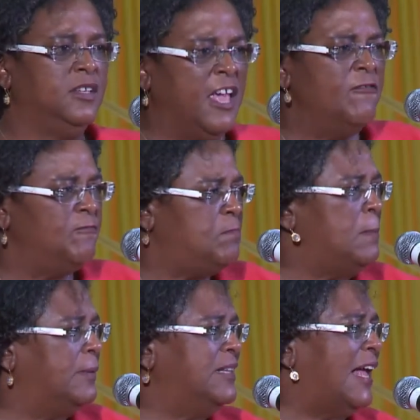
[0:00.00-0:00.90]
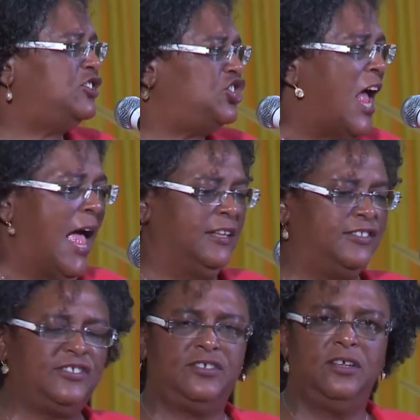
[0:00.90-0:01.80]
Give people that
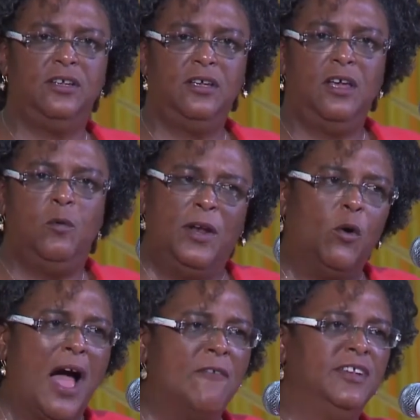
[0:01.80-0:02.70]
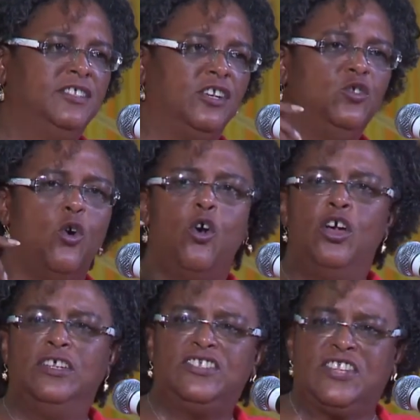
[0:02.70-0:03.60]
chance without having to know
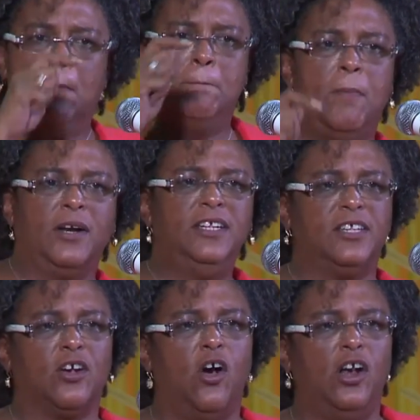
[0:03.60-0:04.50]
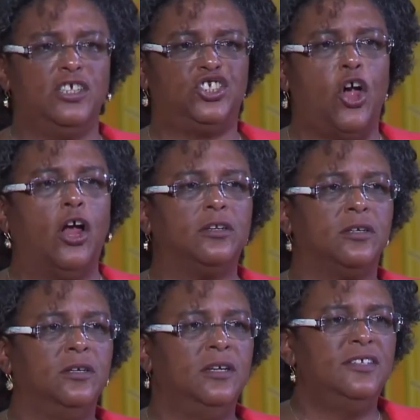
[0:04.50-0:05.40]
somebody to call a shot,
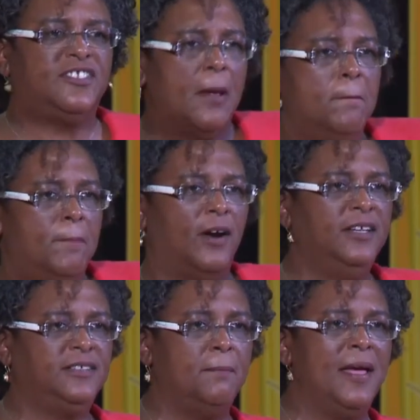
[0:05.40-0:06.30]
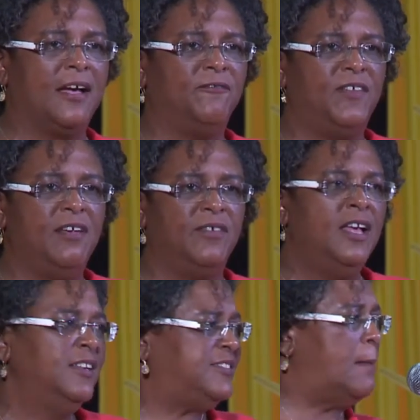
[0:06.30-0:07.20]
somebody to make a favor,
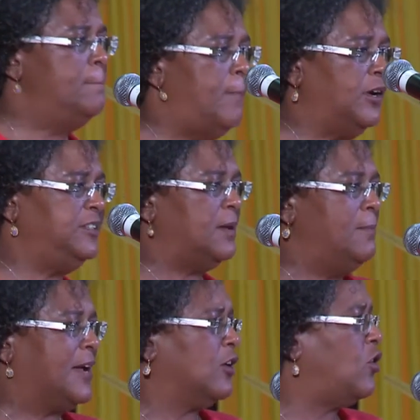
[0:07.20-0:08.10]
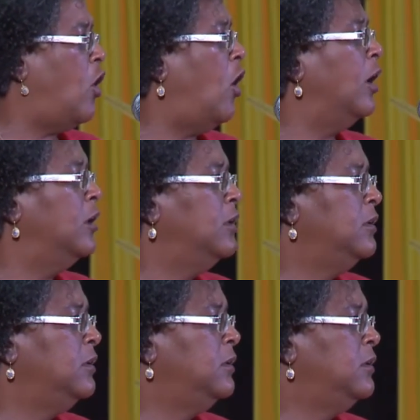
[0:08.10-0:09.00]
somebody to make a
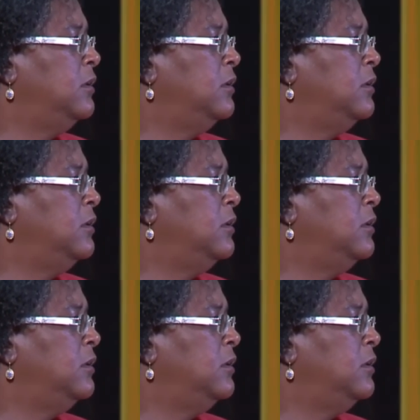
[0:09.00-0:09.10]
call.